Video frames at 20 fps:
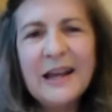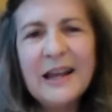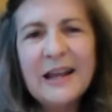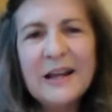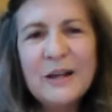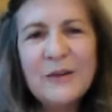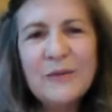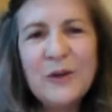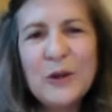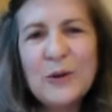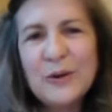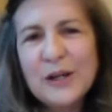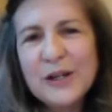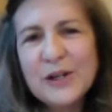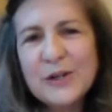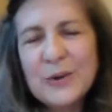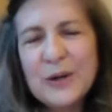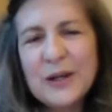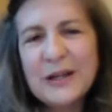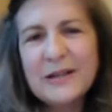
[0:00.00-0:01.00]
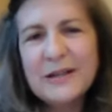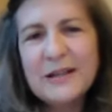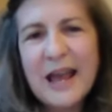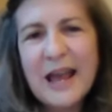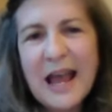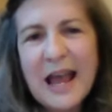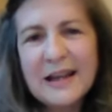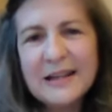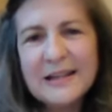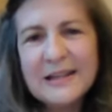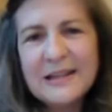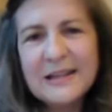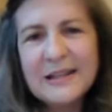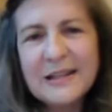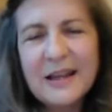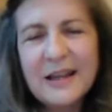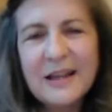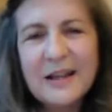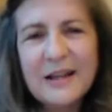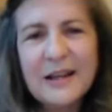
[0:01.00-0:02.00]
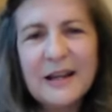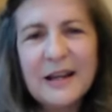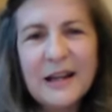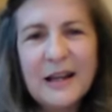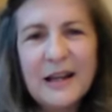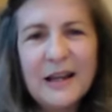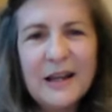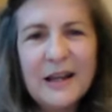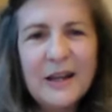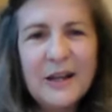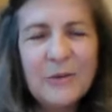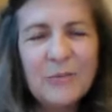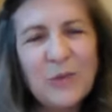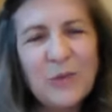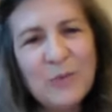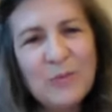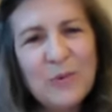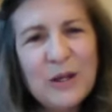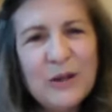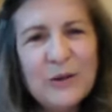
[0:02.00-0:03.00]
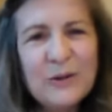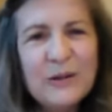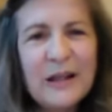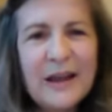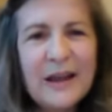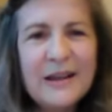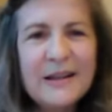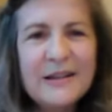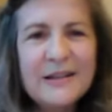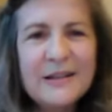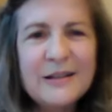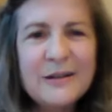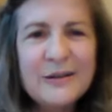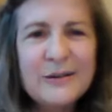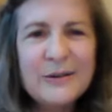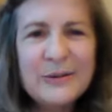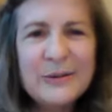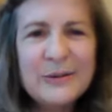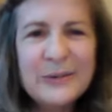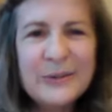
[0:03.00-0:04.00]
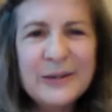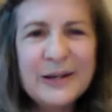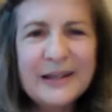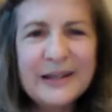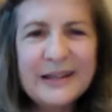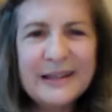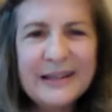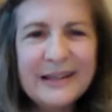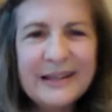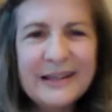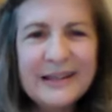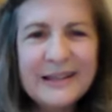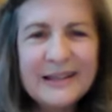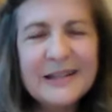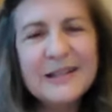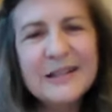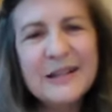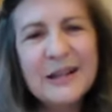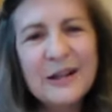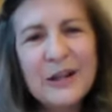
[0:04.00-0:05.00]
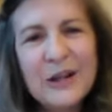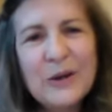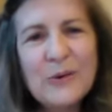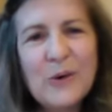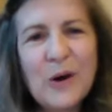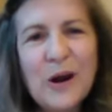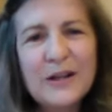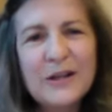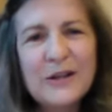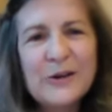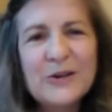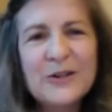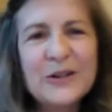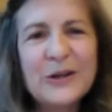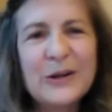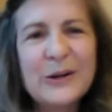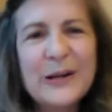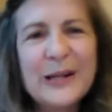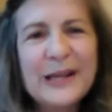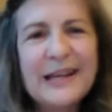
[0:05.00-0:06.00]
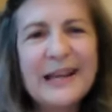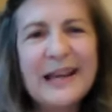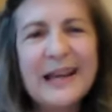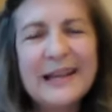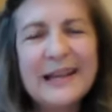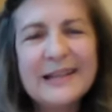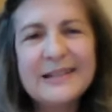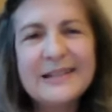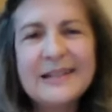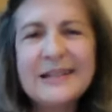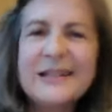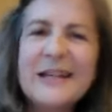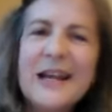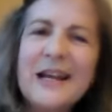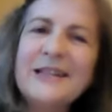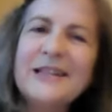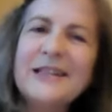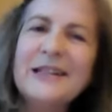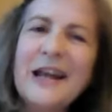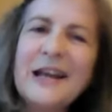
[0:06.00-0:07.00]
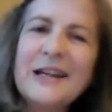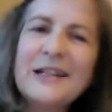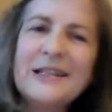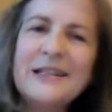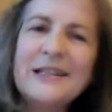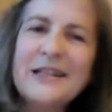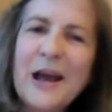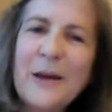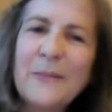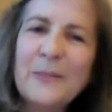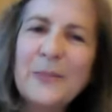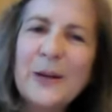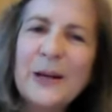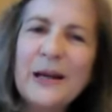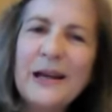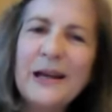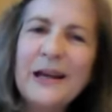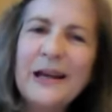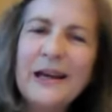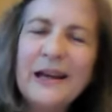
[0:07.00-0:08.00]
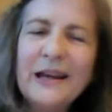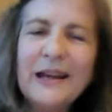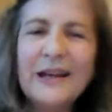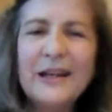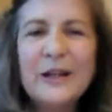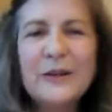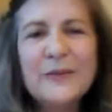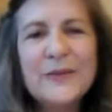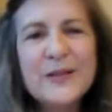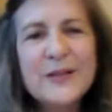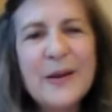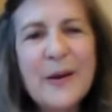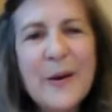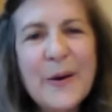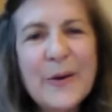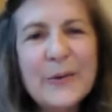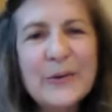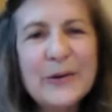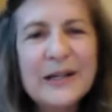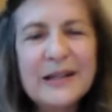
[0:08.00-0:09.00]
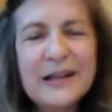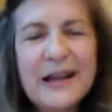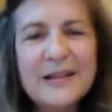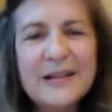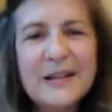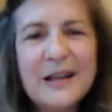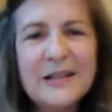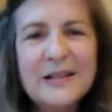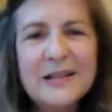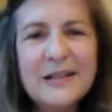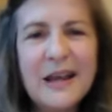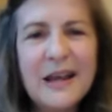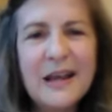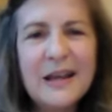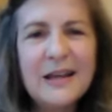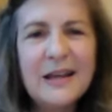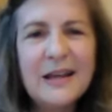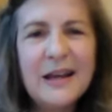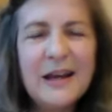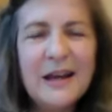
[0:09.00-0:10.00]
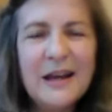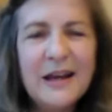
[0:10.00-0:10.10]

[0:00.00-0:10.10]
And if you enjoyed that, then maybe you'd like to continue on your journey and take the next step. And if so, as I say,